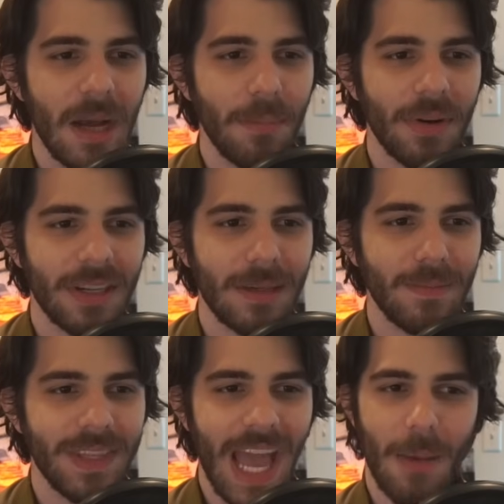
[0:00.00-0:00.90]
But
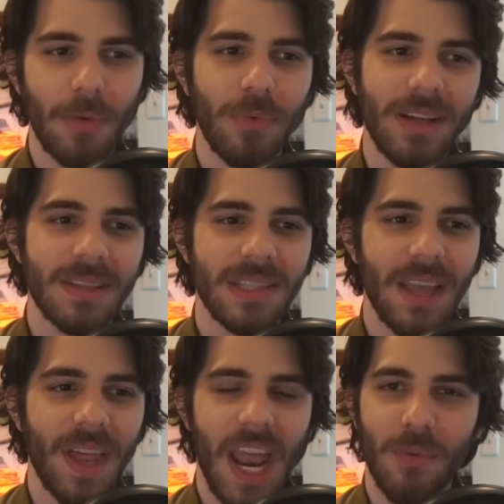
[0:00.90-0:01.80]
yeah, I'm afraid to say
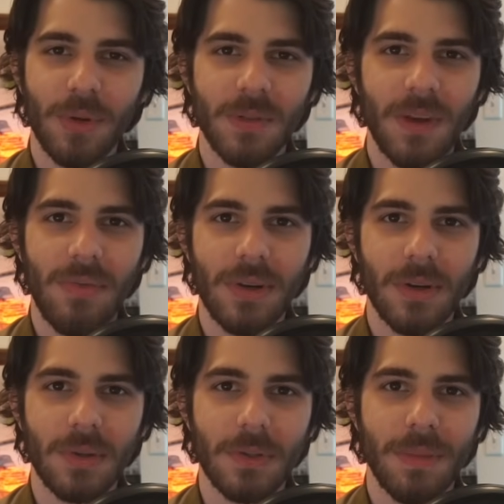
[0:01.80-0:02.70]
that everyone's favorite
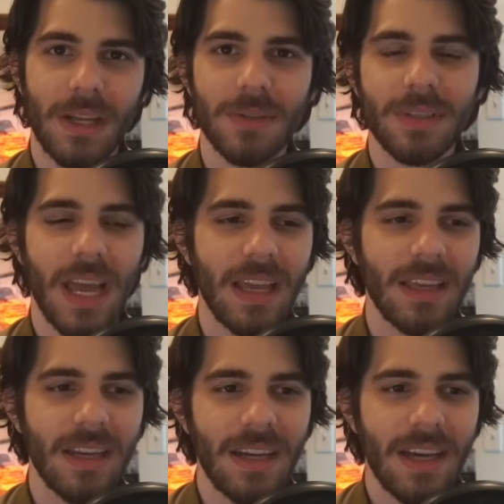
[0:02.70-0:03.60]
Girls in Panzer tank
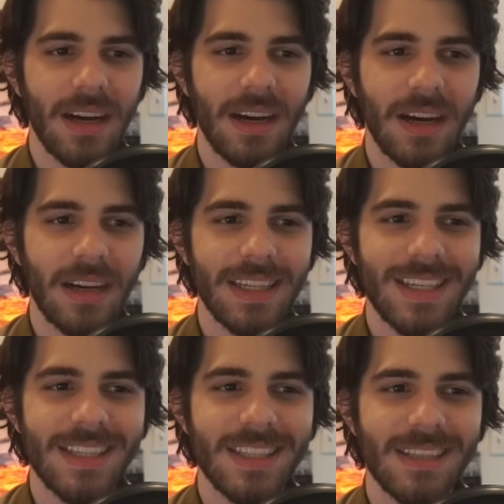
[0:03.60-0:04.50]
is